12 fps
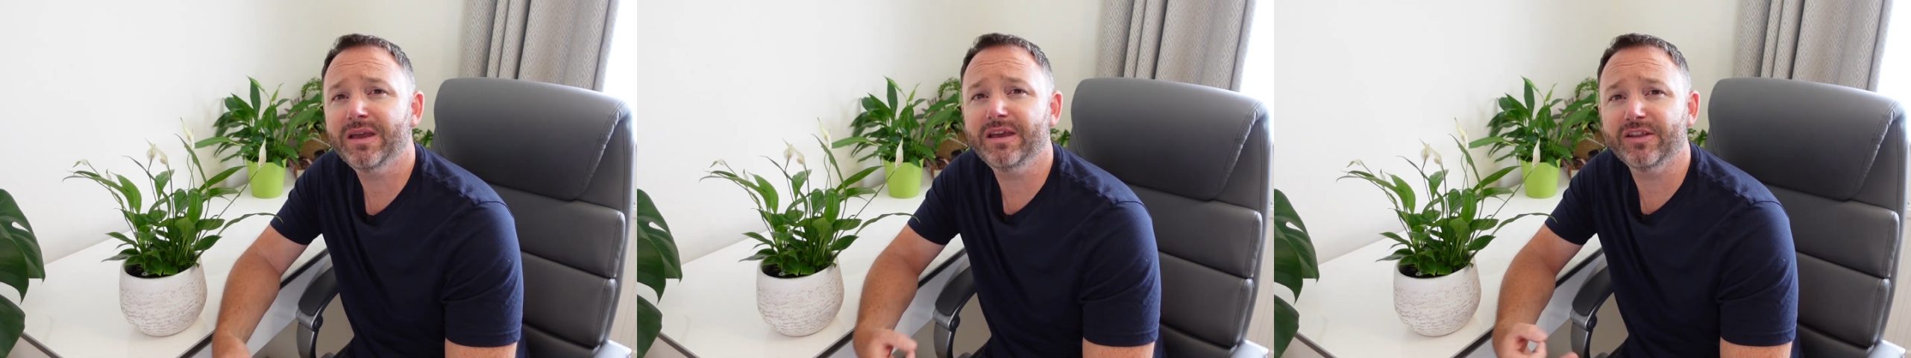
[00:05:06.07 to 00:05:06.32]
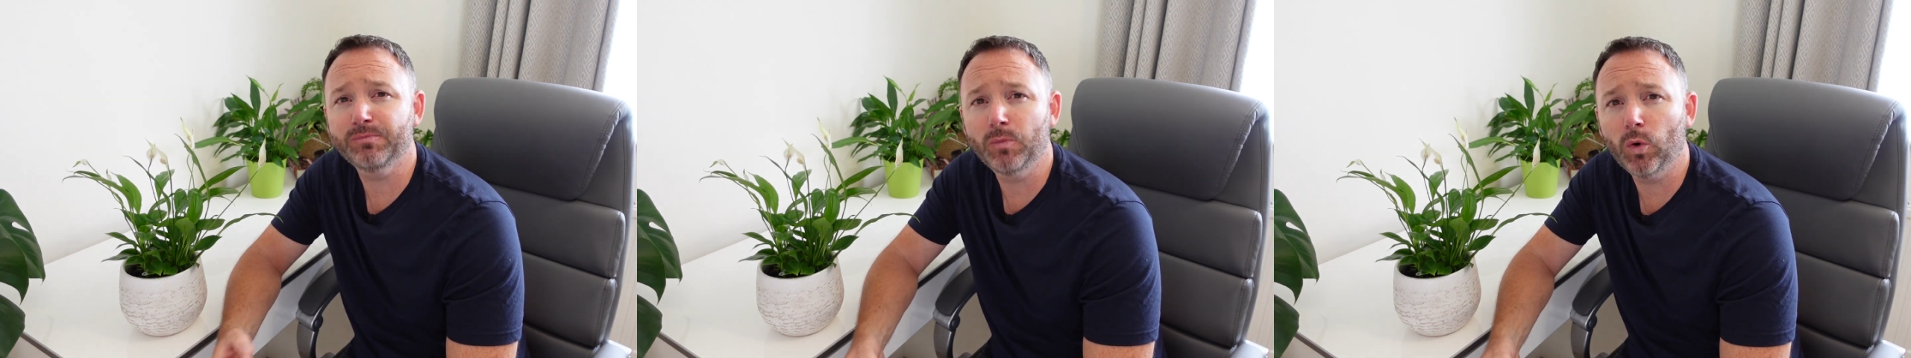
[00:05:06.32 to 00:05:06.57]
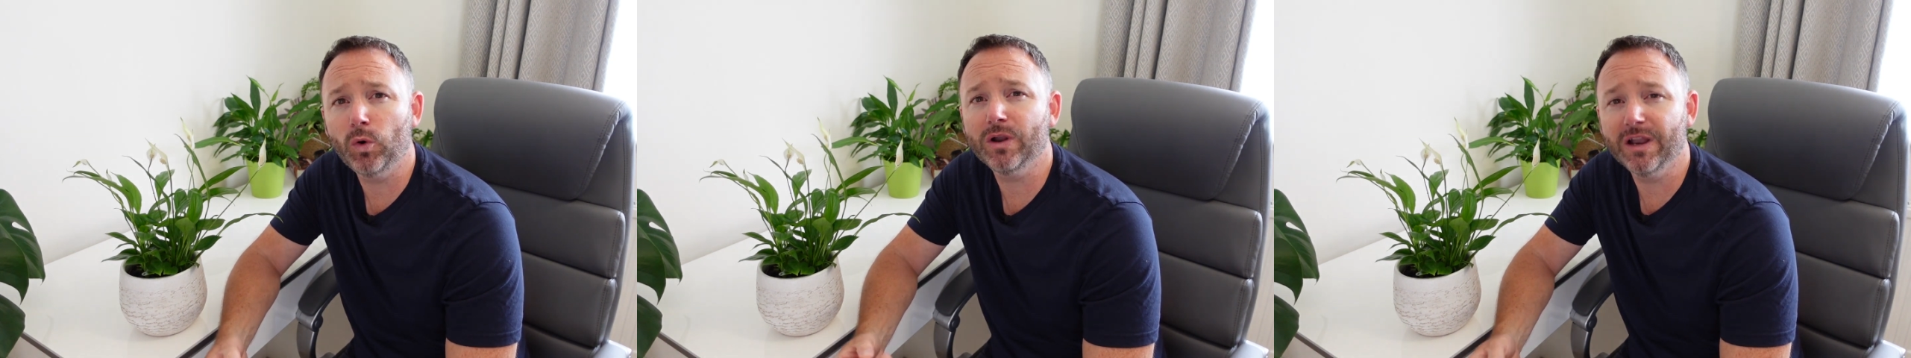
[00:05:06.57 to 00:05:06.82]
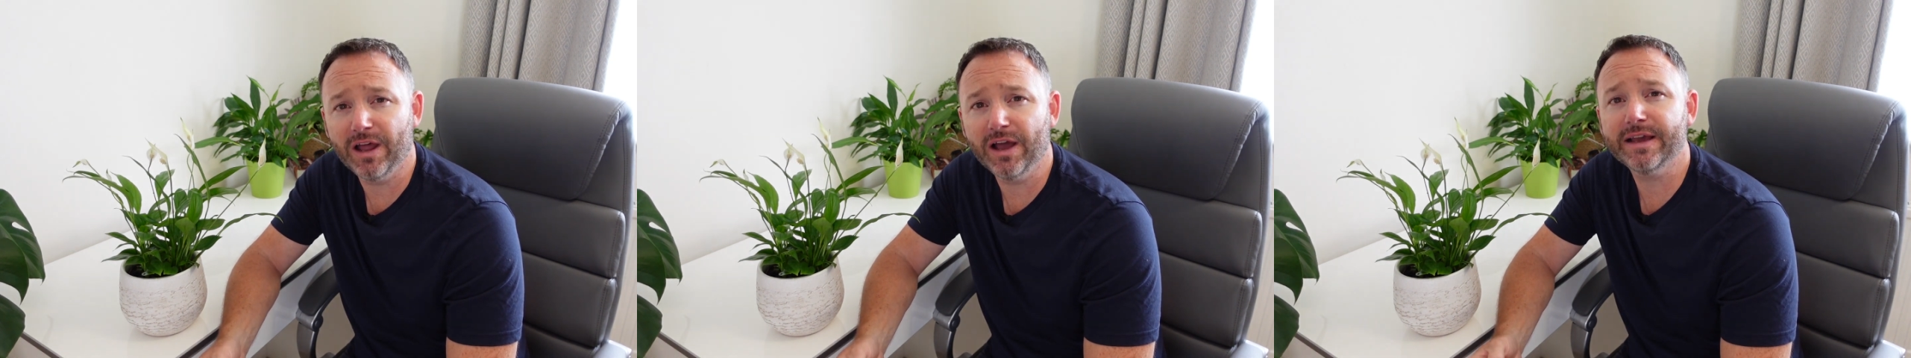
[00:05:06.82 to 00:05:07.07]
is more
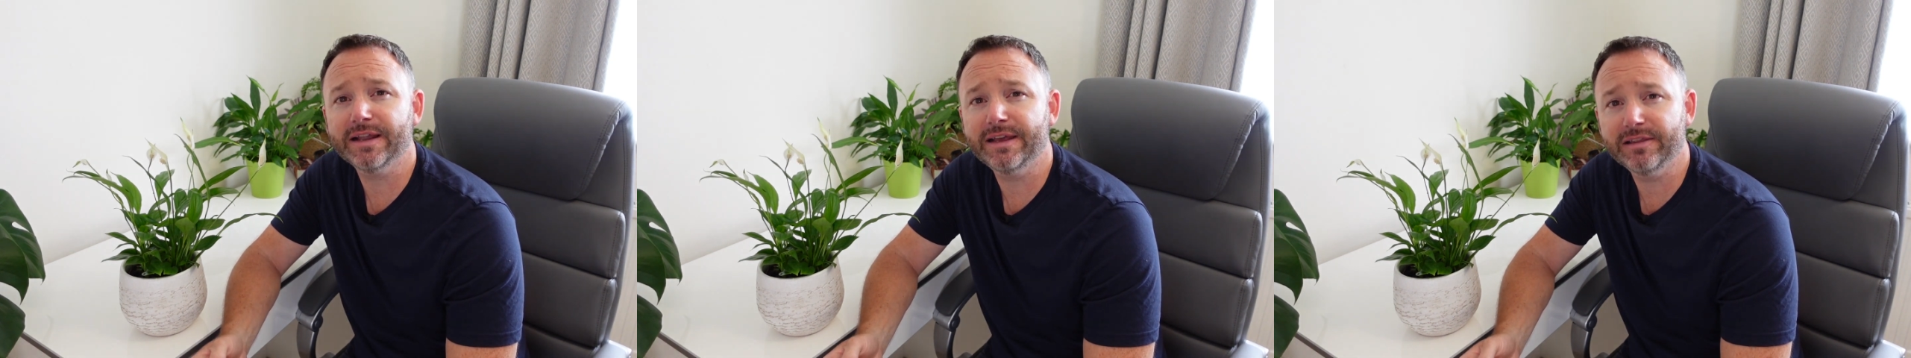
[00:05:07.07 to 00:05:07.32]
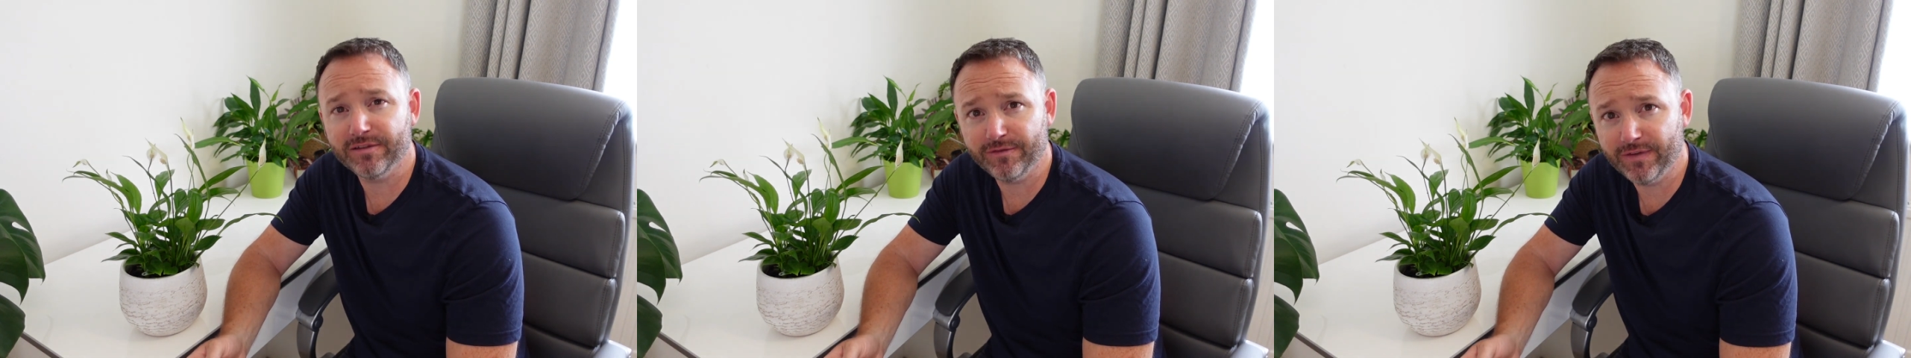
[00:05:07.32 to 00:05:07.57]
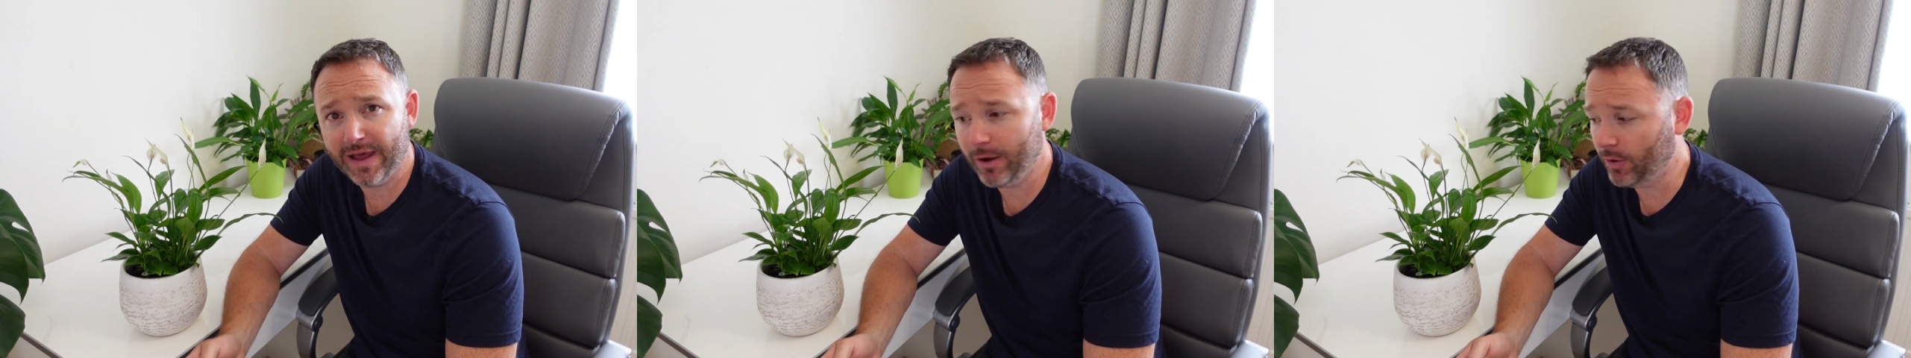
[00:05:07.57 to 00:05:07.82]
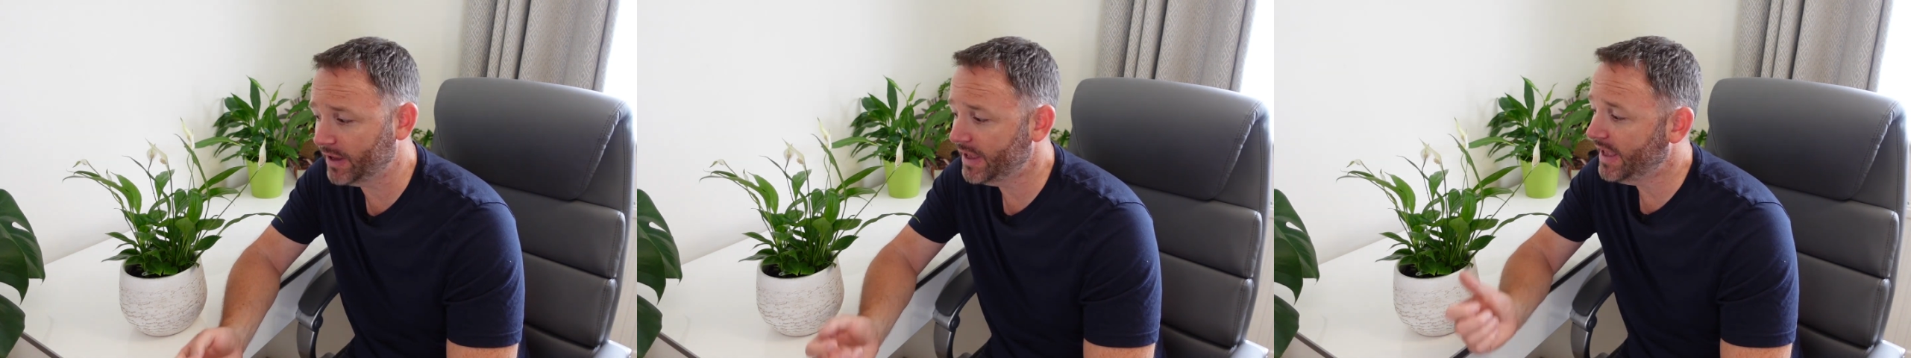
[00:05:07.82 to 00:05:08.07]
likely to
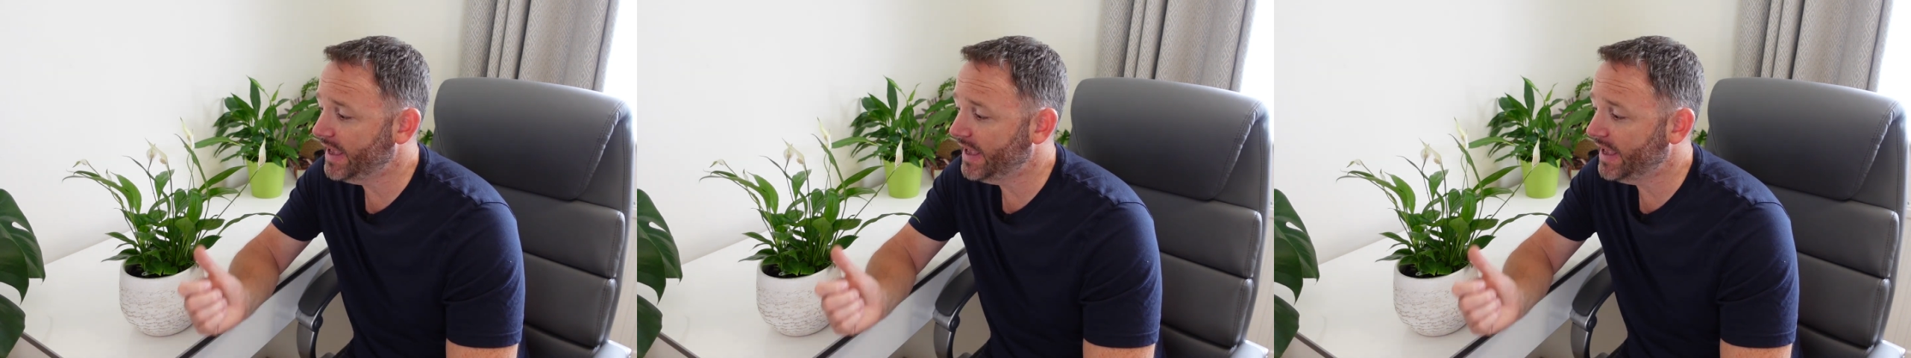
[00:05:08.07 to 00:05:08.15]
flower.